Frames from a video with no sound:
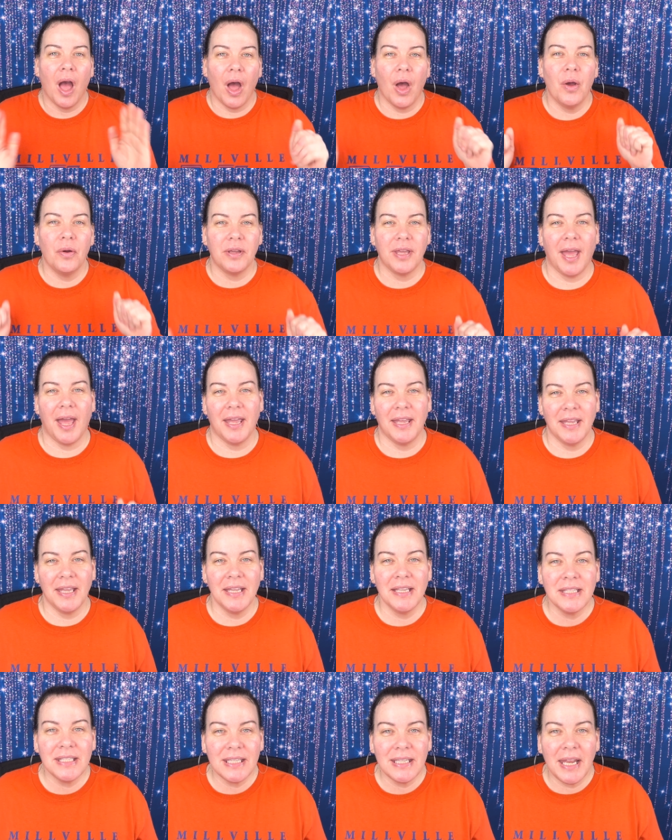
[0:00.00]
Okay,
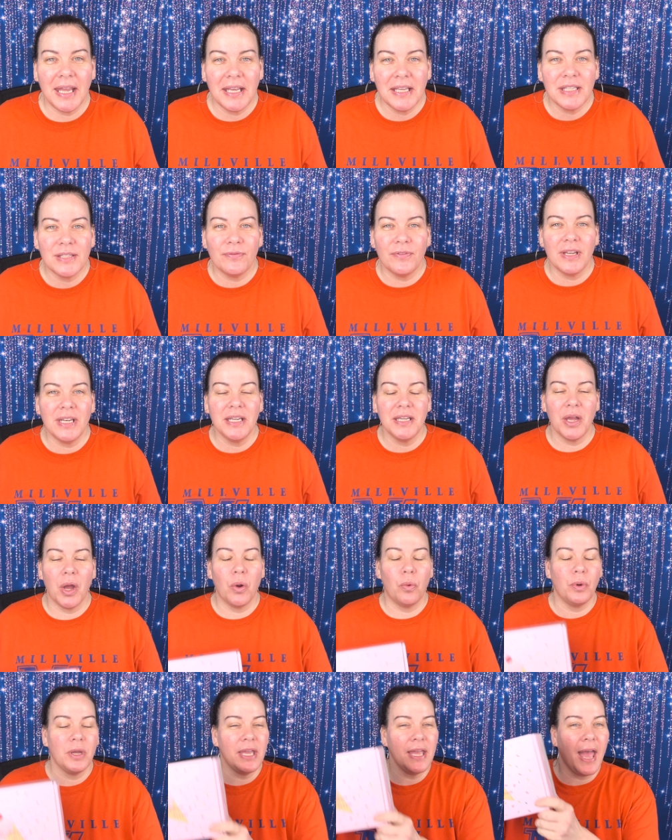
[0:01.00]
in today's video,
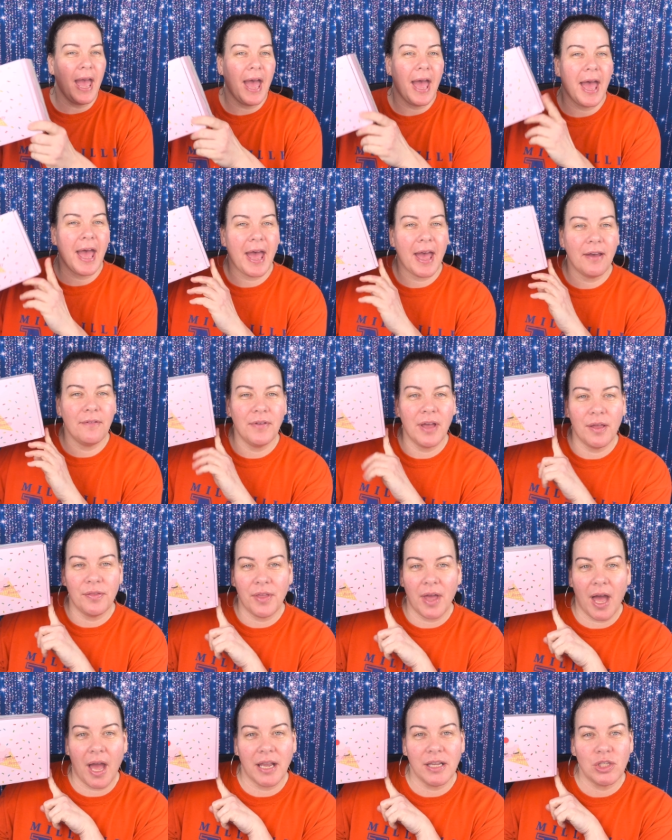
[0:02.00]
we have
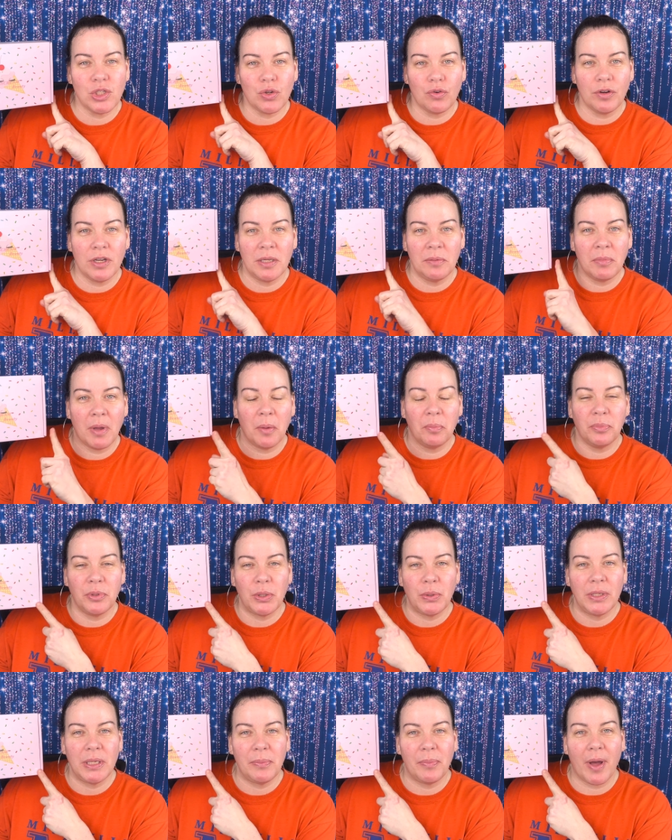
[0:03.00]
the Eyescream
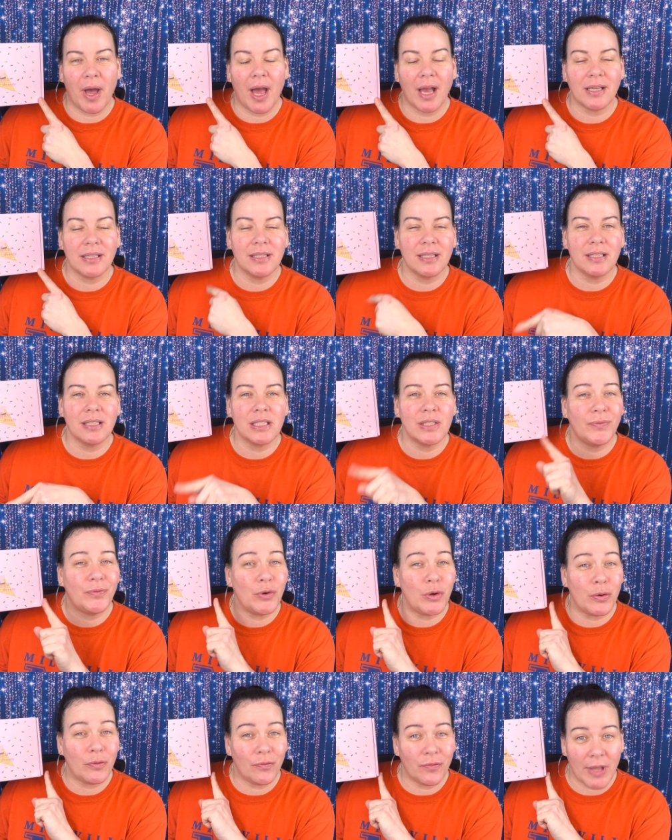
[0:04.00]
Beauty Box. This is
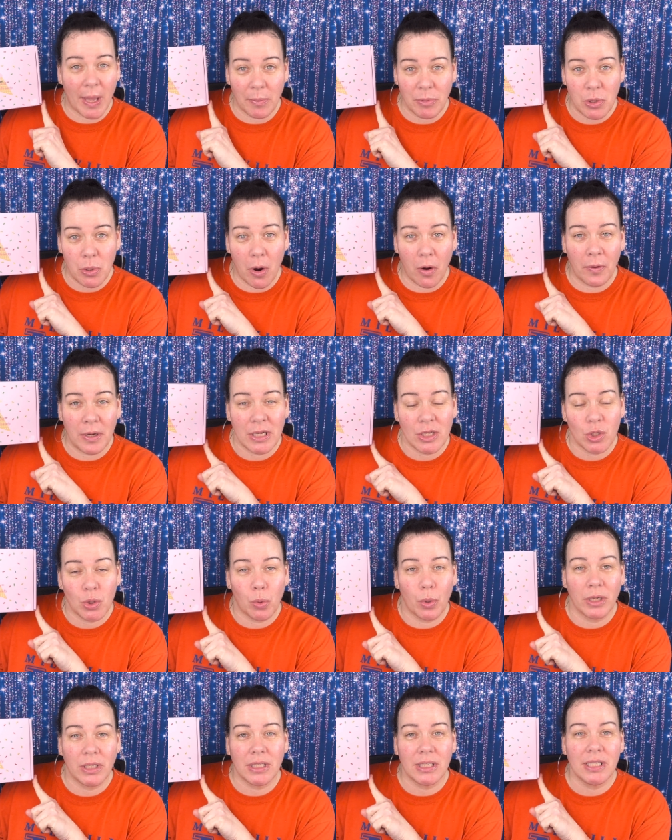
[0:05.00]
for February
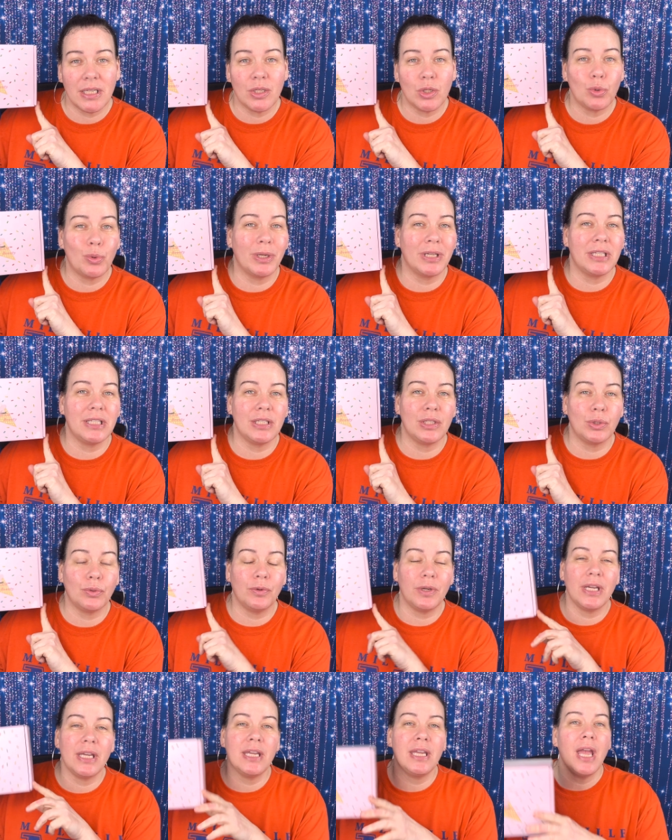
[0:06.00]

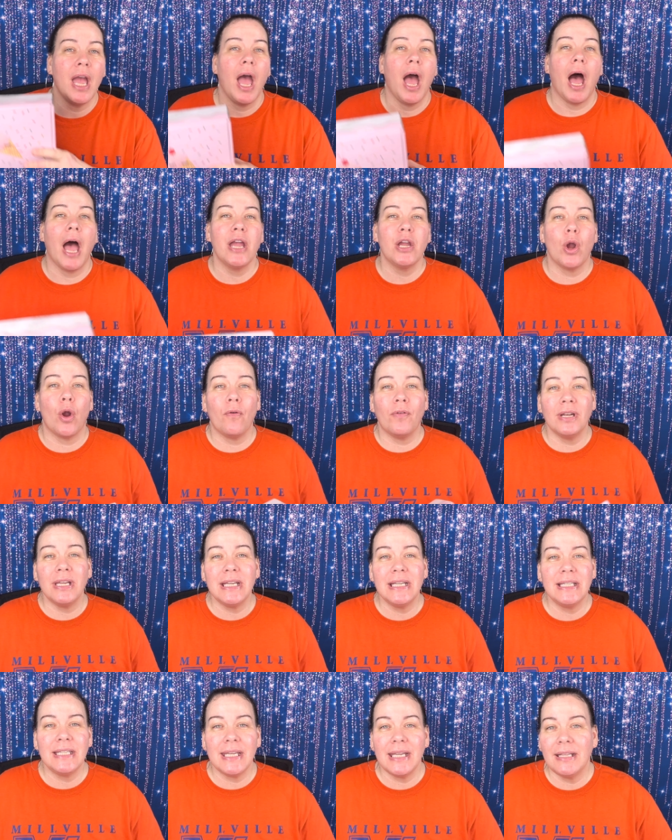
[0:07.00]
2023. I already
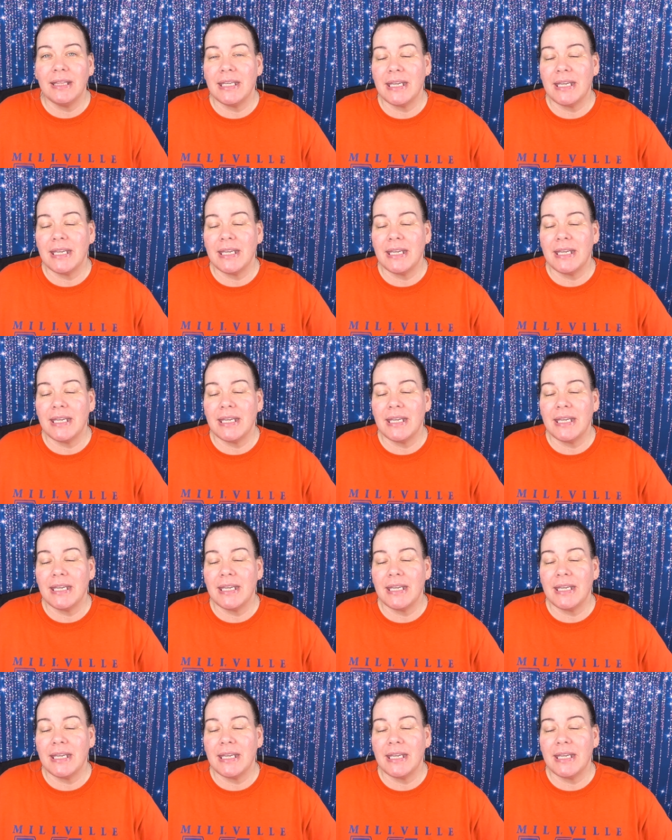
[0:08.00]
did